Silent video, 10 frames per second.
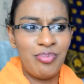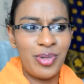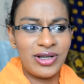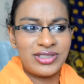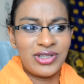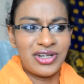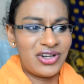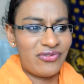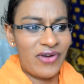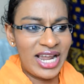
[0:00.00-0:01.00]
books are
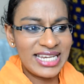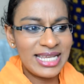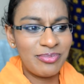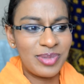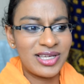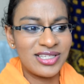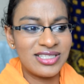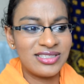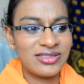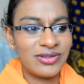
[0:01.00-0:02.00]
going to find it,
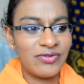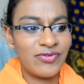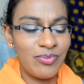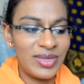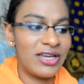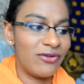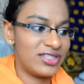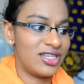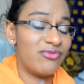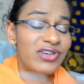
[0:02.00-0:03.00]
because for me,
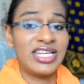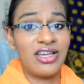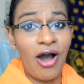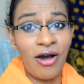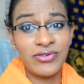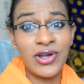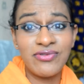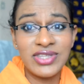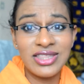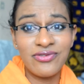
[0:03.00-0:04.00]
obviously, I'm reading it after
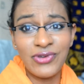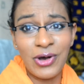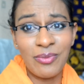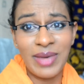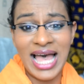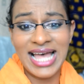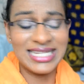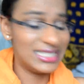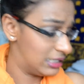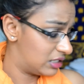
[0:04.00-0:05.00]
I've seen the film,
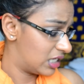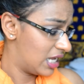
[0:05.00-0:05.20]
and